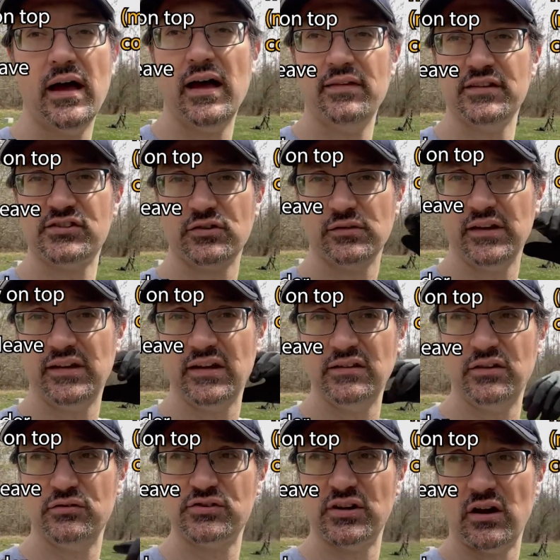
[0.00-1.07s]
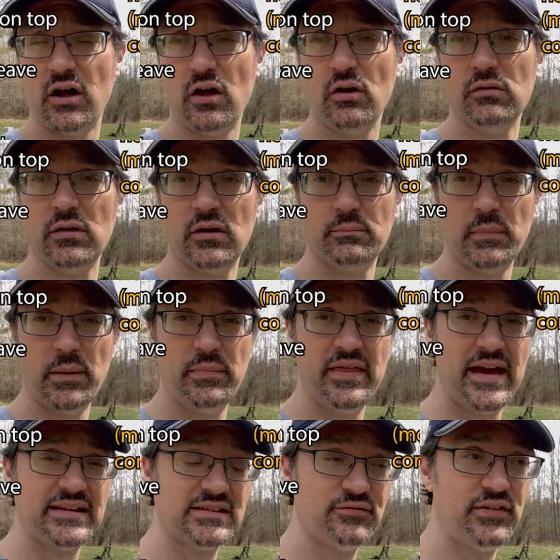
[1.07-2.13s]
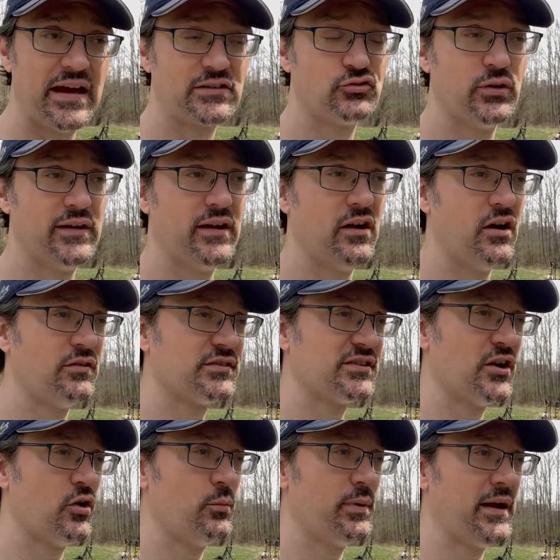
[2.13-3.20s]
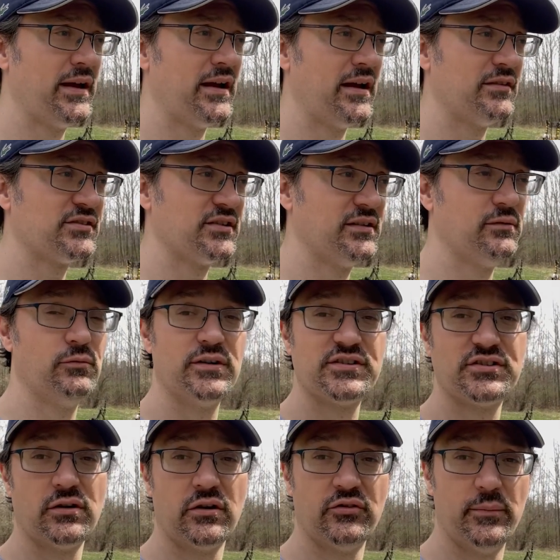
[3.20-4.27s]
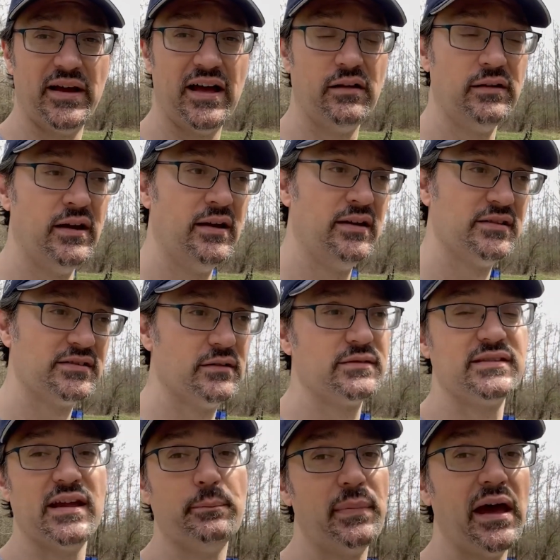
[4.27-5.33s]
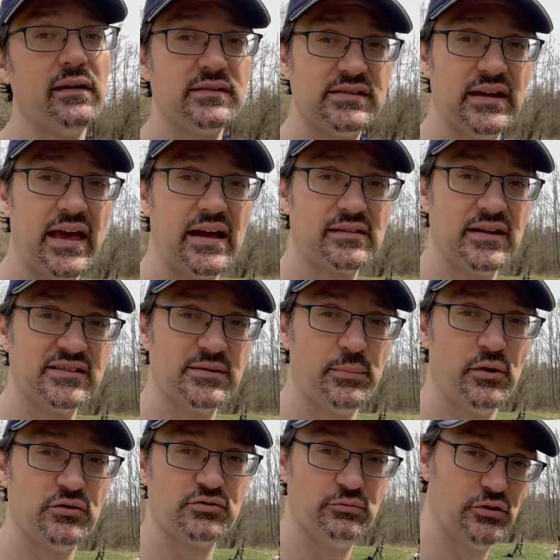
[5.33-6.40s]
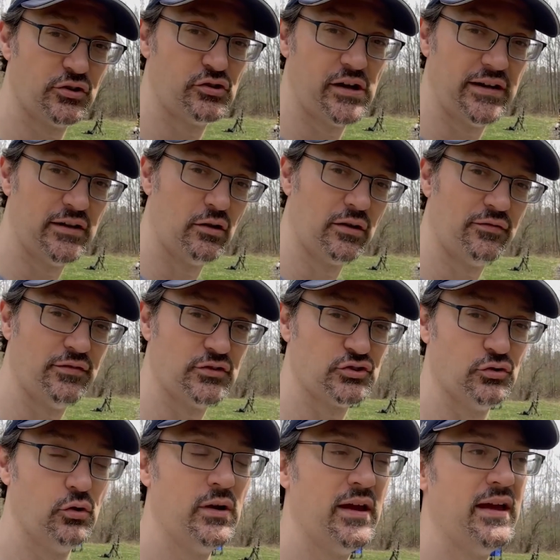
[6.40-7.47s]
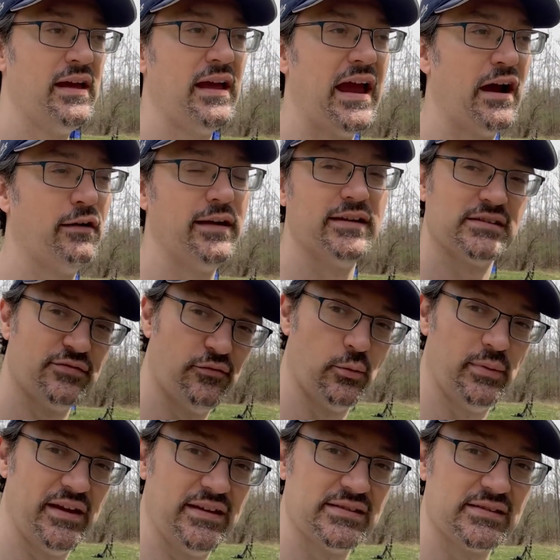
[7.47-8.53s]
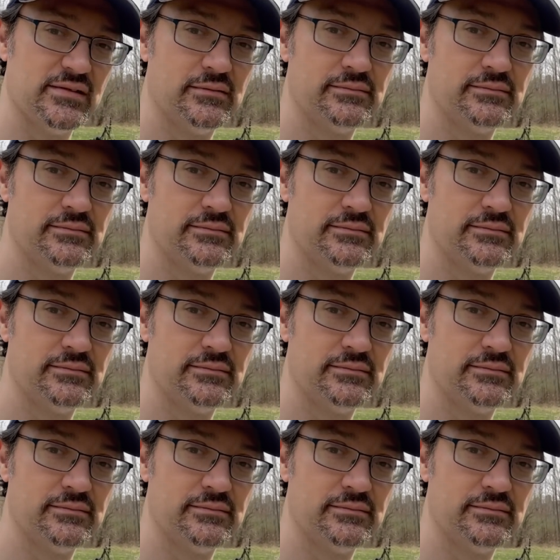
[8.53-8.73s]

They certainly didn't use it all. Maybe that's a factor in it also, but I also didn't want to starve them out. So it's that balancing act, I suppose, when you're creating artificial areas for bees.